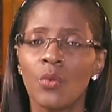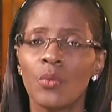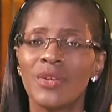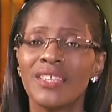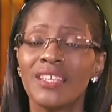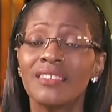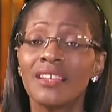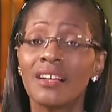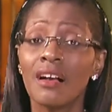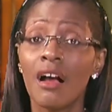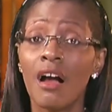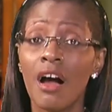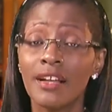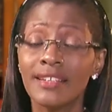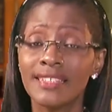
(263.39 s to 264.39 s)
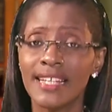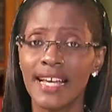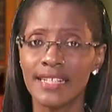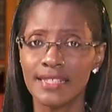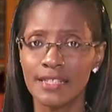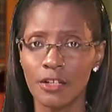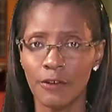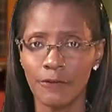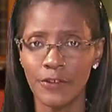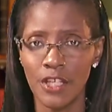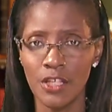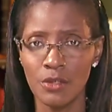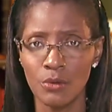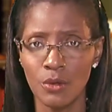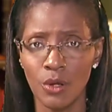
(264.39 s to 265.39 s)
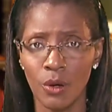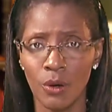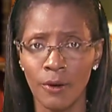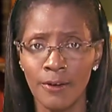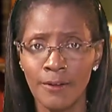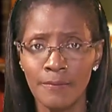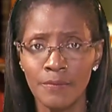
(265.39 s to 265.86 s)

within the context of EU law.